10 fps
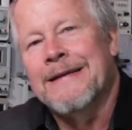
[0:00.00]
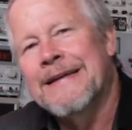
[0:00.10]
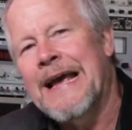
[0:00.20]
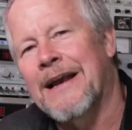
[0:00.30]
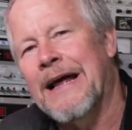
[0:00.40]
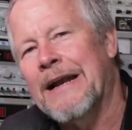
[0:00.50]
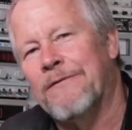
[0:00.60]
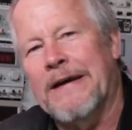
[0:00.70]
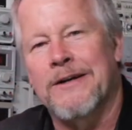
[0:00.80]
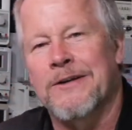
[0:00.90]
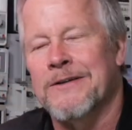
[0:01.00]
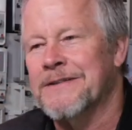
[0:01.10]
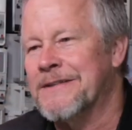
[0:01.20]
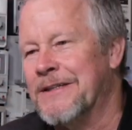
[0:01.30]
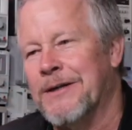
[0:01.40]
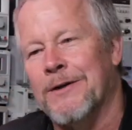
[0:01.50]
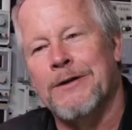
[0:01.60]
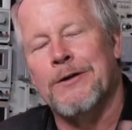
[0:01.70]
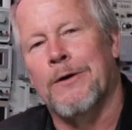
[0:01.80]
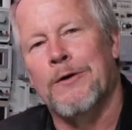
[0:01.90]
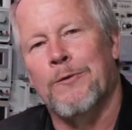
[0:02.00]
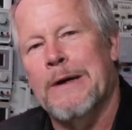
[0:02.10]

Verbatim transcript: Yeah, a lot of vendors, you know, you go on their